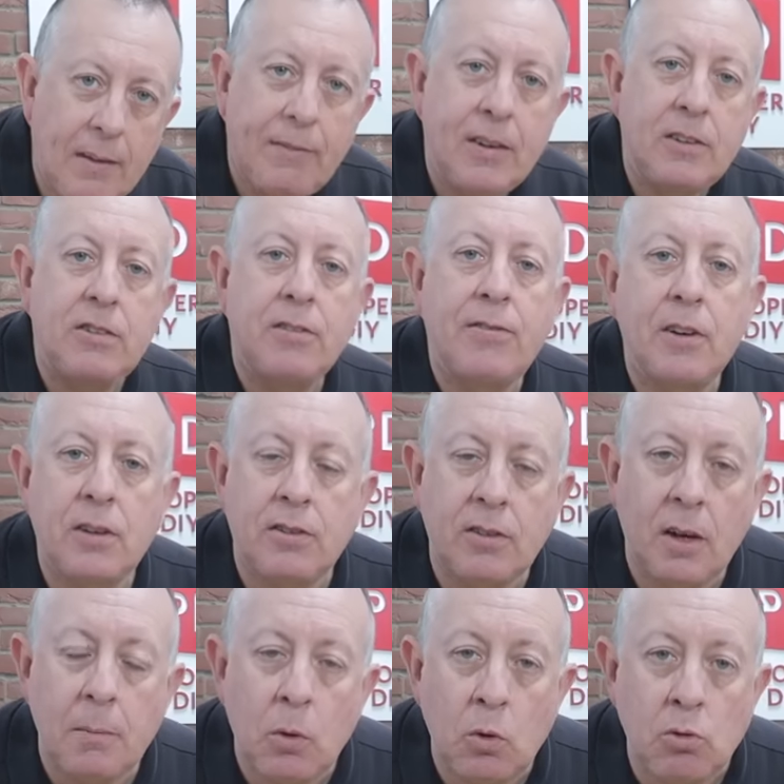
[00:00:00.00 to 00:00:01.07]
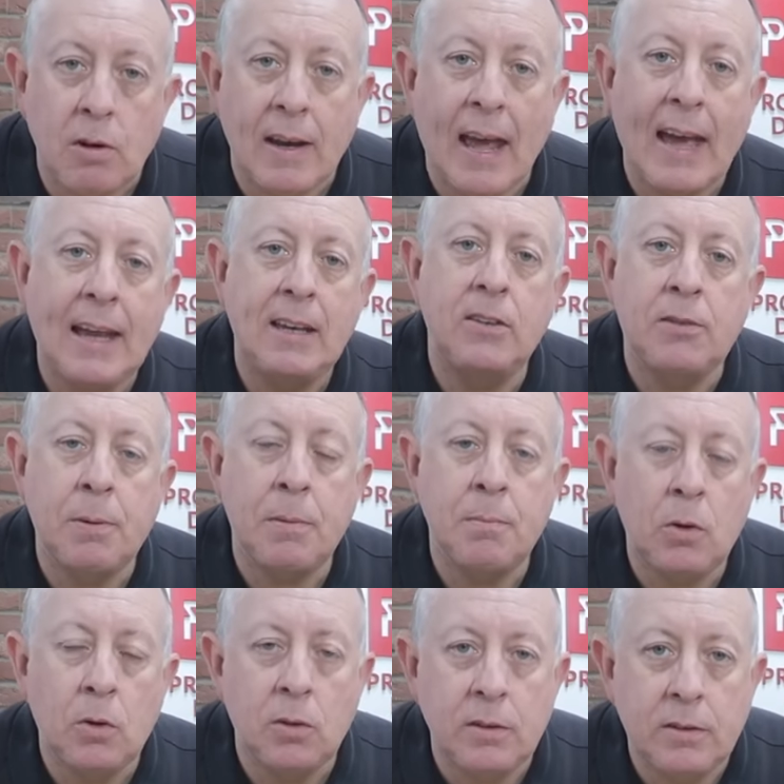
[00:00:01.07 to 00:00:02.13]
if it's your first time ordering and you spend
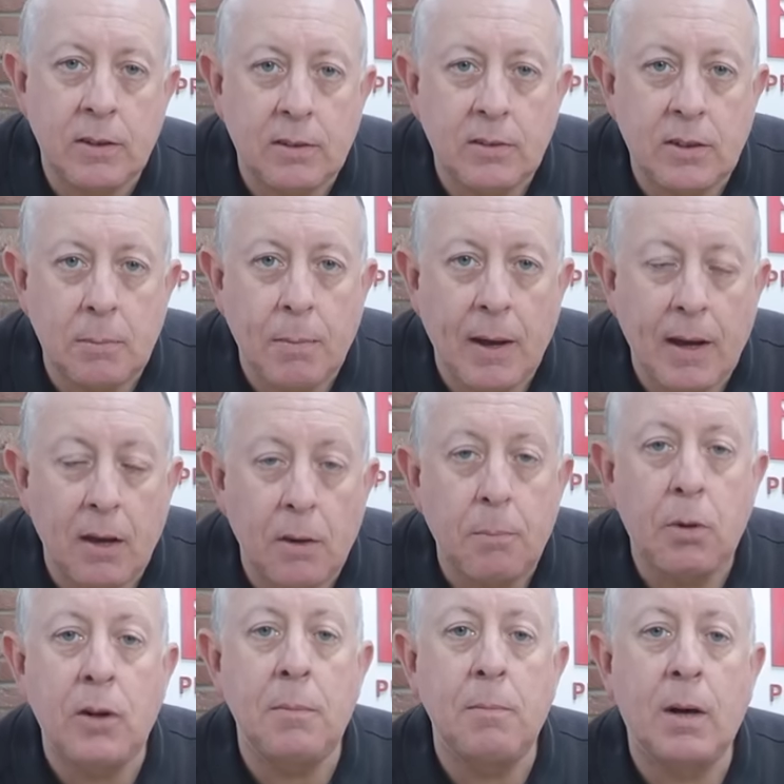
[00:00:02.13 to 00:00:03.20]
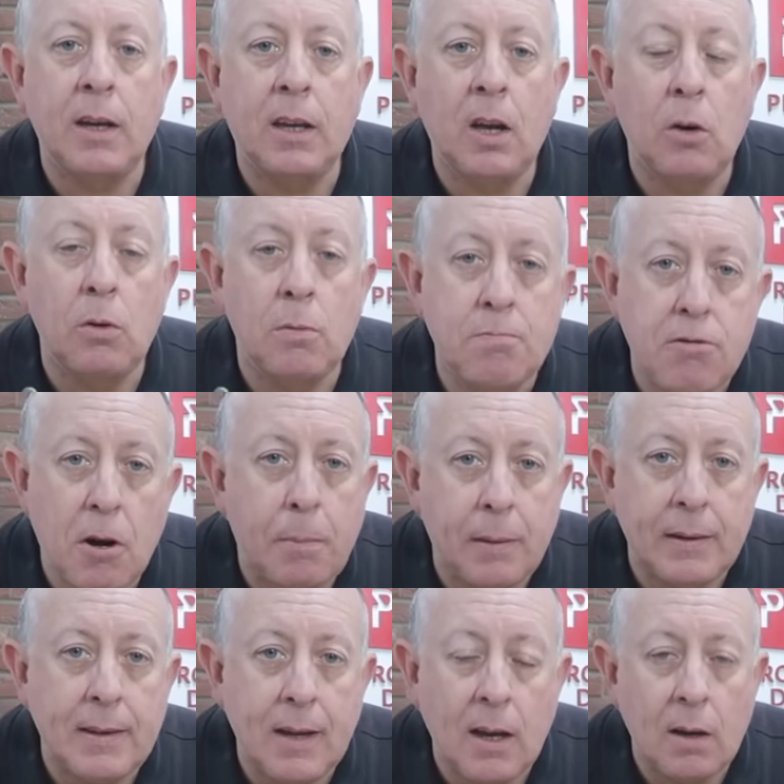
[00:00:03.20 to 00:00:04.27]
more than £60, put in my code
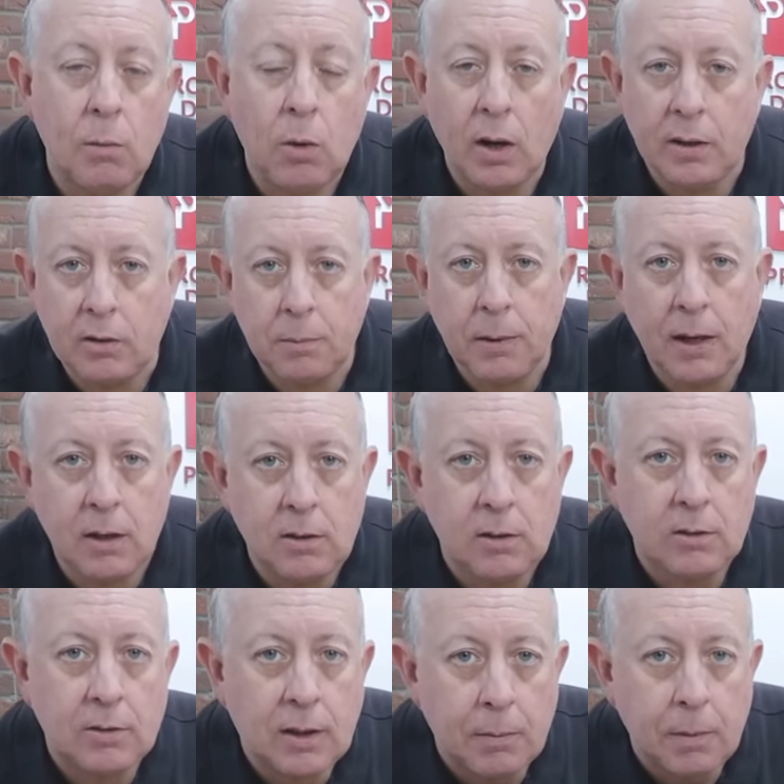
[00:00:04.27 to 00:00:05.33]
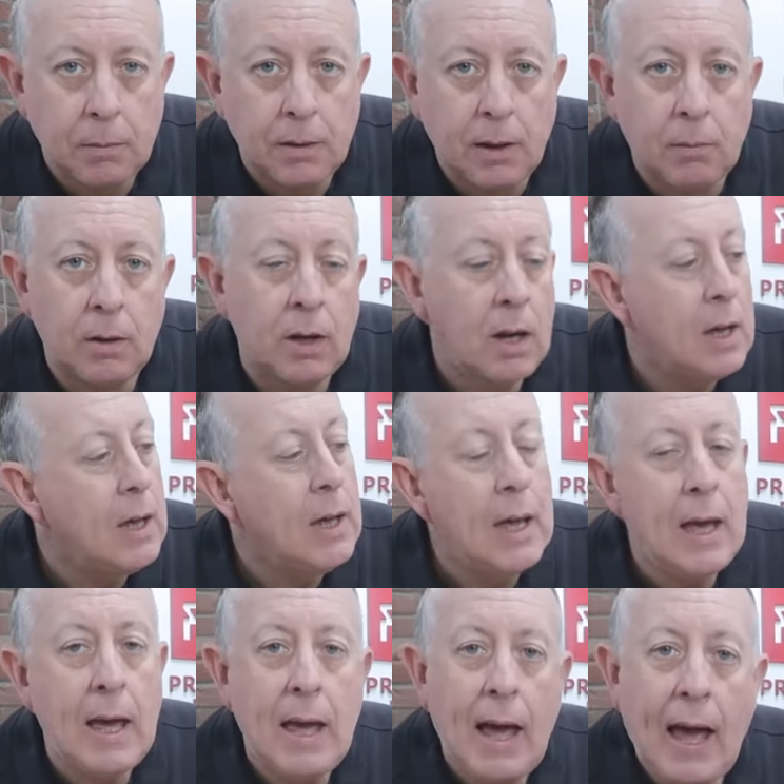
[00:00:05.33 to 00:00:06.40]
PROPERDIY, it took me ages to come up with that one,
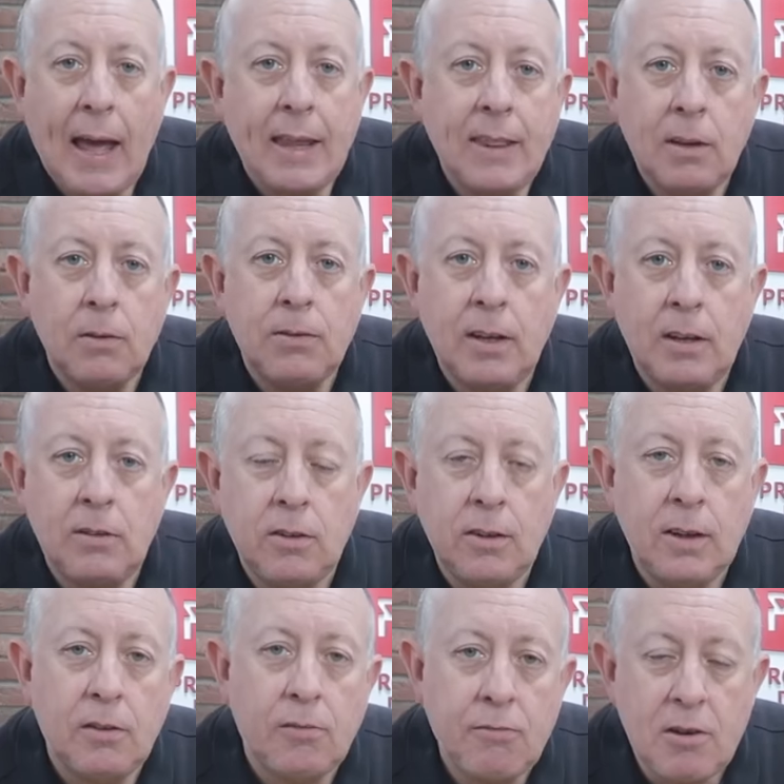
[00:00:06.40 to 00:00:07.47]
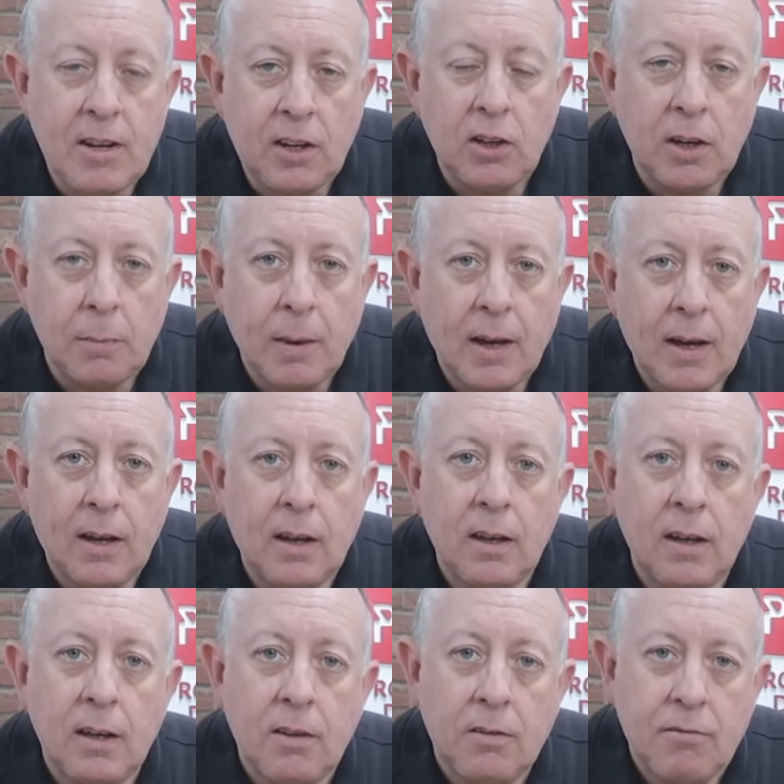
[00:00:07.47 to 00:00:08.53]
and they'll send you this free goodie bag,
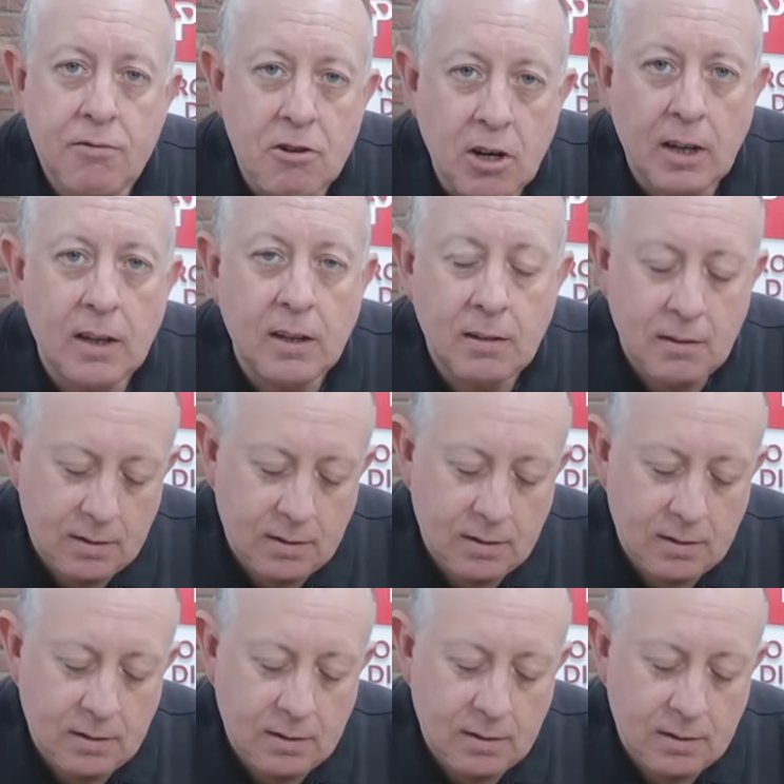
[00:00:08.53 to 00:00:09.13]
free.